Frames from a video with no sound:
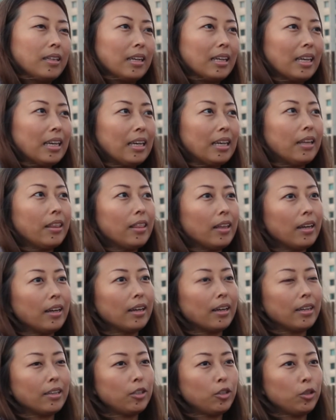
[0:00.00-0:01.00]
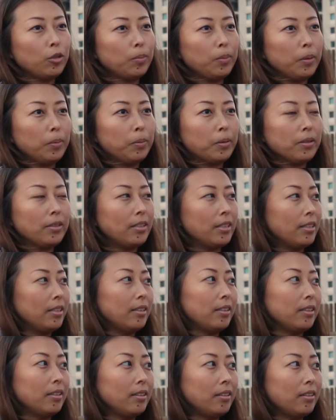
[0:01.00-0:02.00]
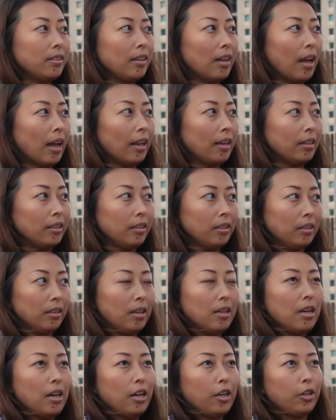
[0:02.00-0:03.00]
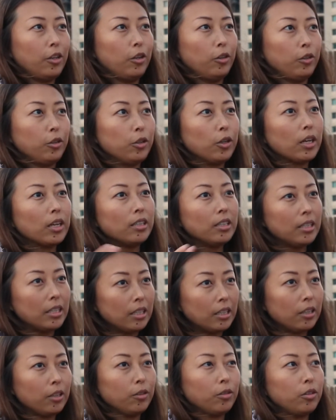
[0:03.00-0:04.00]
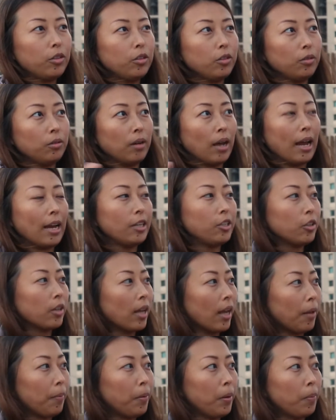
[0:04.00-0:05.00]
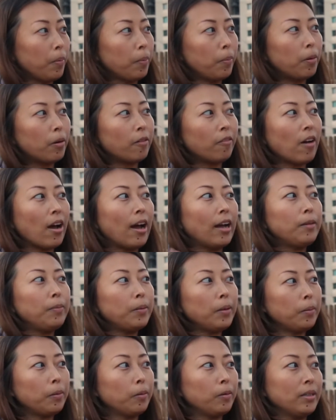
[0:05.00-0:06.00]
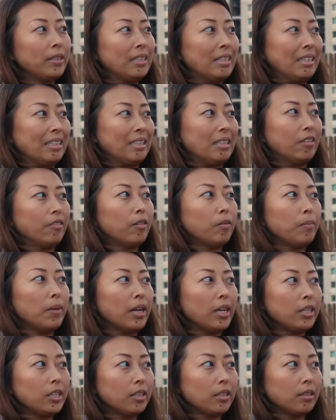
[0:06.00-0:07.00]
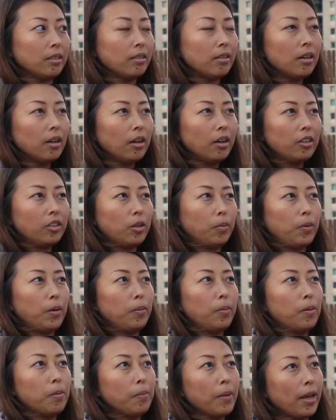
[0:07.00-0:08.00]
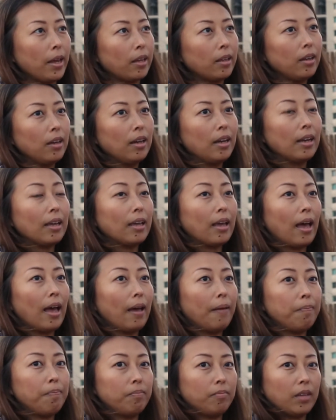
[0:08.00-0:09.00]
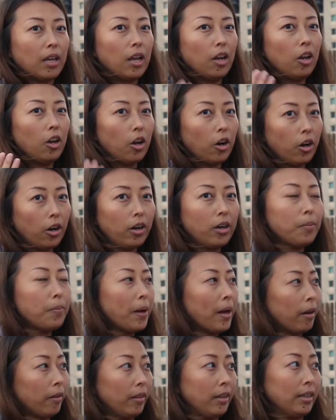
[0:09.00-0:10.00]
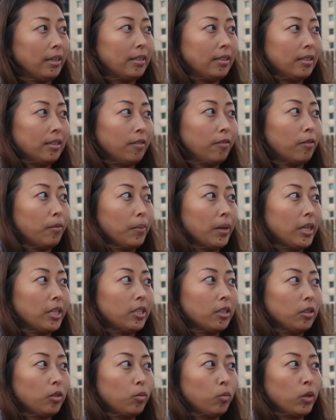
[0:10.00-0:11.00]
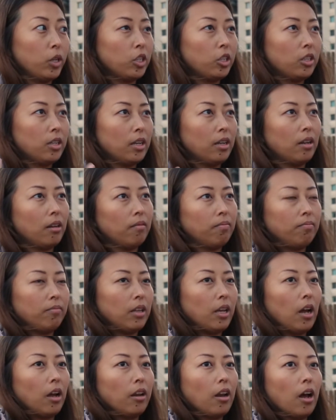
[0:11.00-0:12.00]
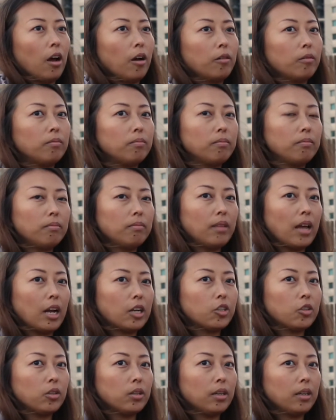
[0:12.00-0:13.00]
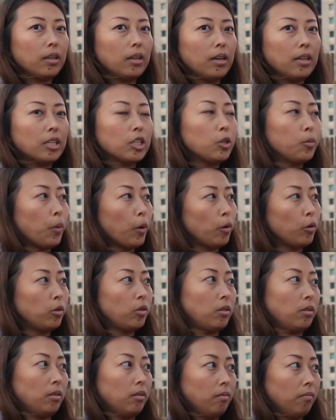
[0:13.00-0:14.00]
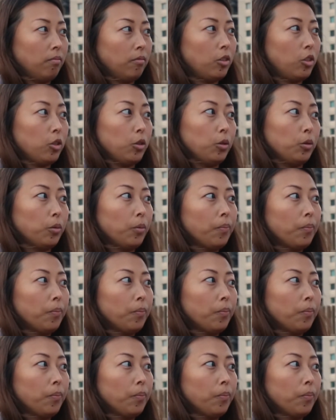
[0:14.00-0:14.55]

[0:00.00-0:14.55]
key thing is to be persistent, and you know, you continue to educate people, provide people with these informations so people can learn about these informations which they are not naturally exposed to